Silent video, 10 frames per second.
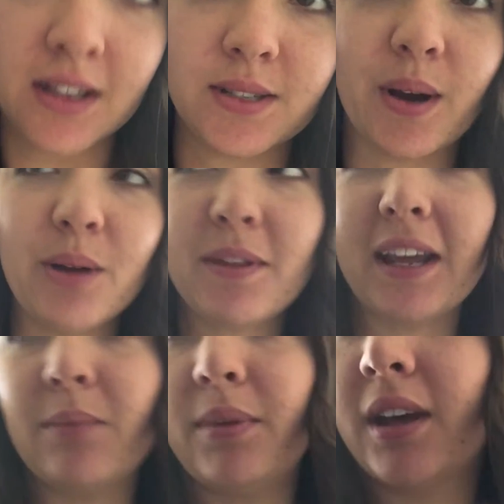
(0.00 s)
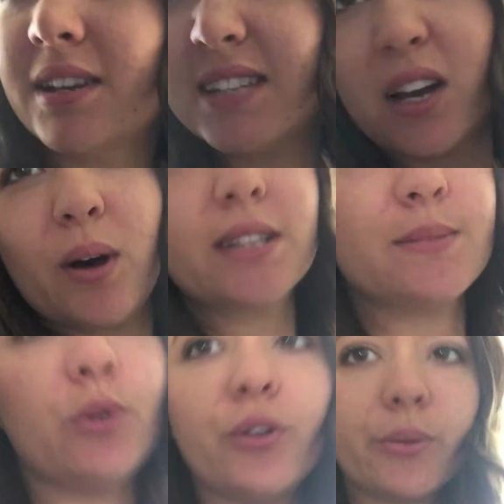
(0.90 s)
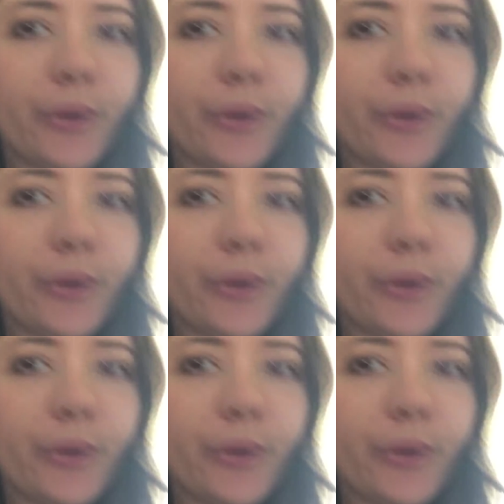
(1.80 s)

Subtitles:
So I hope they get bigger because they're quite small at the